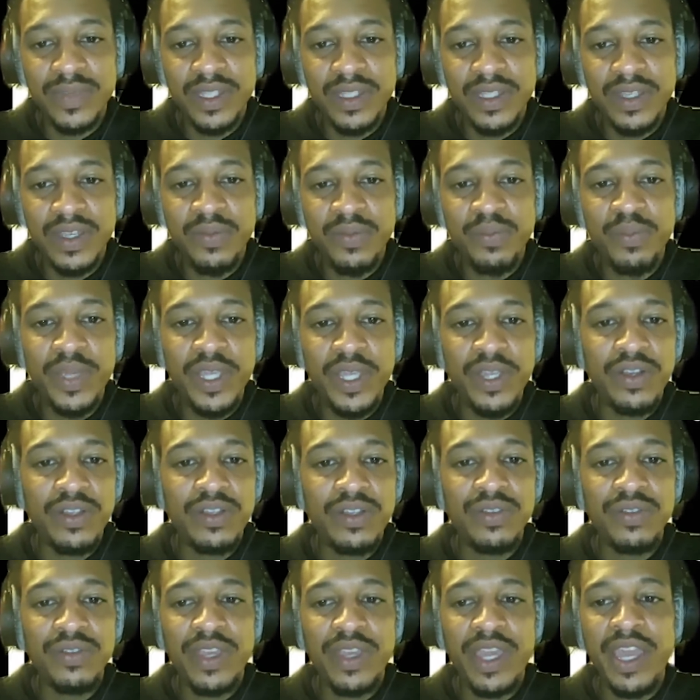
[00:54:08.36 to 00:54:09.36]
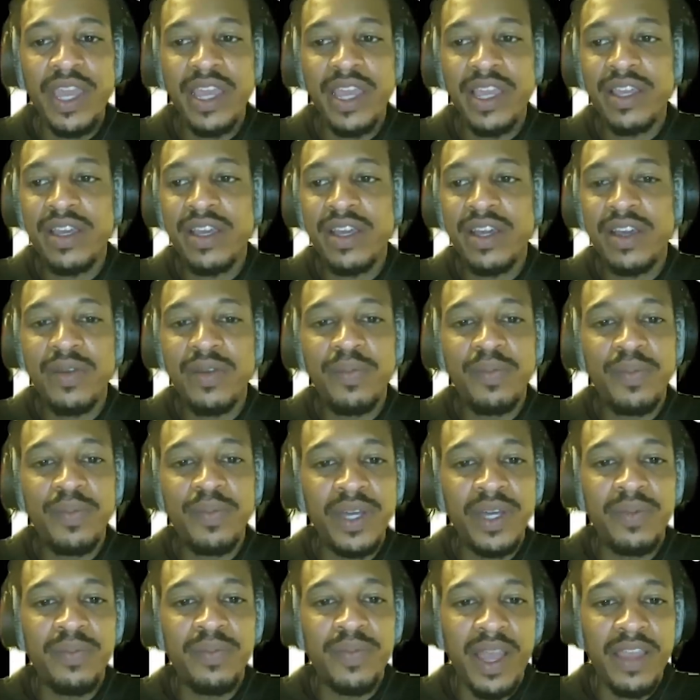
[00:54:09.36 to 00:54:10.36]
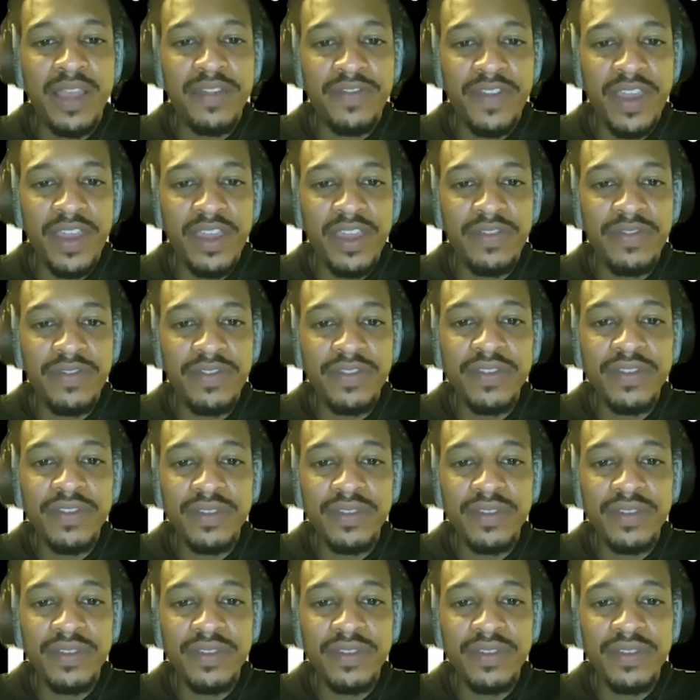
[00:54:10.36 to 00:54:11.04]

A miracle can't come but by faith.